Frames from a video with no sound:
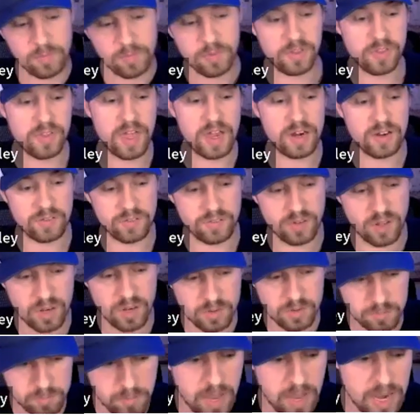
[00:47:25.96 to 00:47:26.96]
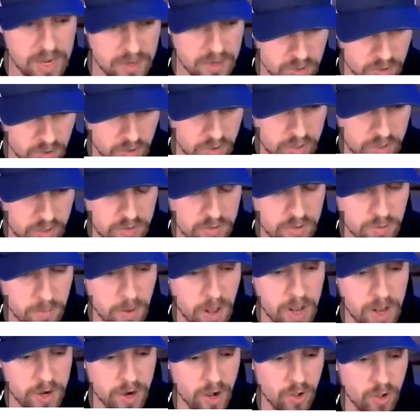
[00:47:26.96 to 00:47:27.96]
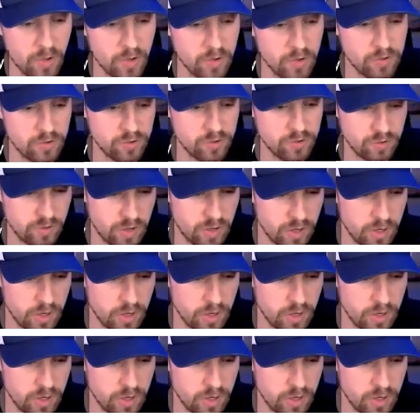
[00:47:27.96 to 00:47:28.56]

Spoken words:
something that is done manually, to my knowledge.